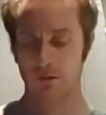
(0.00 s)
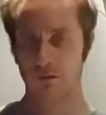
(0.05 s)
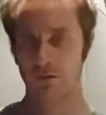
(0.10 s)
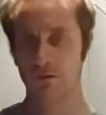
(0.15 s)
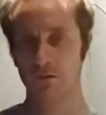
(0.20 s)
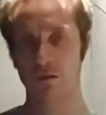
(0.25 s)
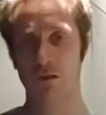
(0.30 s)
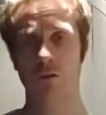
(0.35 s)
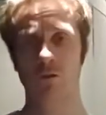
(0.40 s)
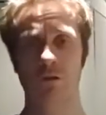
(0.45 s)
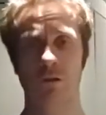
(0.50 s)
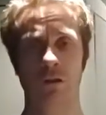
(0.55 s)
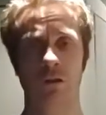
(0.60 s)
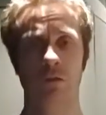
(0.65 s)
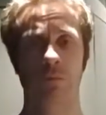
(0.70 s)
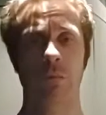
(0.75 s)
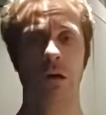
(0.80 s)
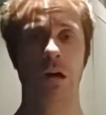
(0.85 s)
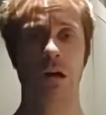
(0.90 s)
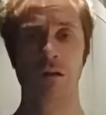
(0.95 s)
So, good
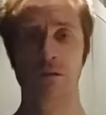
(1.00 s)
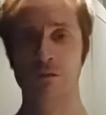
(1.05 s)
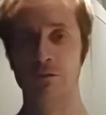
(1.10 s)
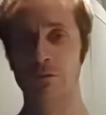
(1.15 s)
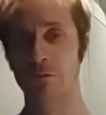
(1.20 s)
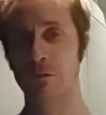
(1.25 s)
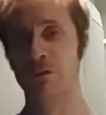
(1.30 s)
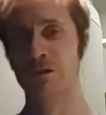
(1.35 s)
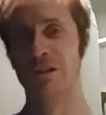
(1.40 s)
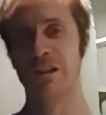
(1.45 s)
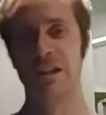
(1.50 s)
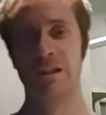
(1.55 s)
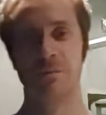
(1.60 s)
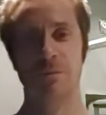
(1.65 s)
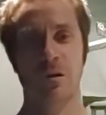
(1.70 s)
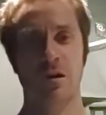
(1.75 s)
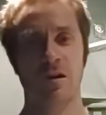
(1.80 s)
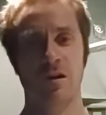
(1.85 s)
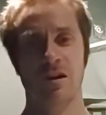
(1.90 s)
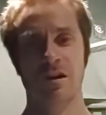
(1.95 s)
apostles, keep
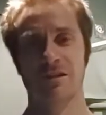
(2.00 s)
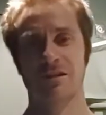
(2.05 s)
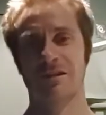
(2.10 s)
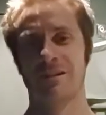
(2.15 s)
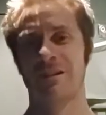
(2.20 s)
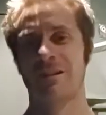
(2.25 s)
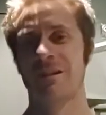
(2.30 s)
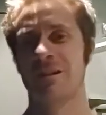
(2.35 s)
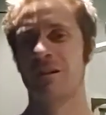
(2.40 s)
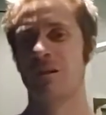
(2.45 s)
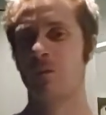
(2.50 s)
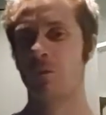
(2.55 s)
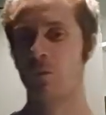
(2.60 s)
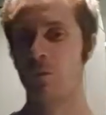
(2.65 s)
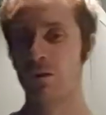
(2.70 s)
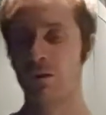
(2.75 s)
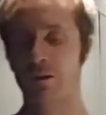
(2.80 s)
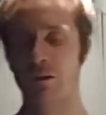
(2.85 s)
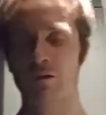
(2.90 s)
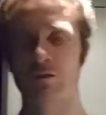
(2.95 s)
on
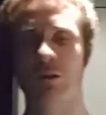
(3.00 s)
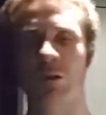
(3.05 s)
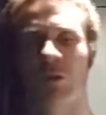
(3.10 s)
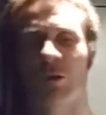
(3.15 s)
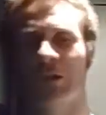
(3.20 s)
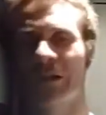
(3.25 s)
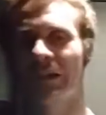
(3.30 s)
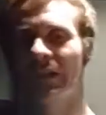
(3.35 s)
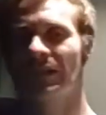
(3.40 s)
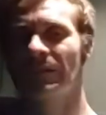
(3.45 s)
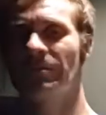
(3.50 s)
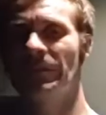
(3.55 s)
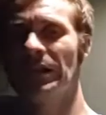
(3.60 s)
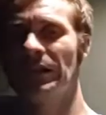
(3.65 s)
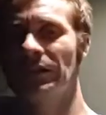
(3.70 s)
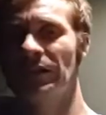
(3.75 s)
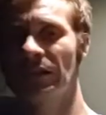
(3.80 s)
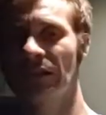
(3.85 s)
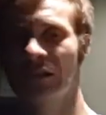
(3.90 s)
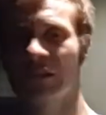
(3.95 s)
with our glorious
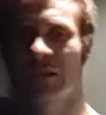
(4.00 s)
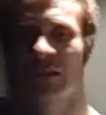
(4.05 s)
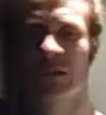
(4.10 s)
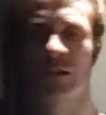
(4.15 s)
mission.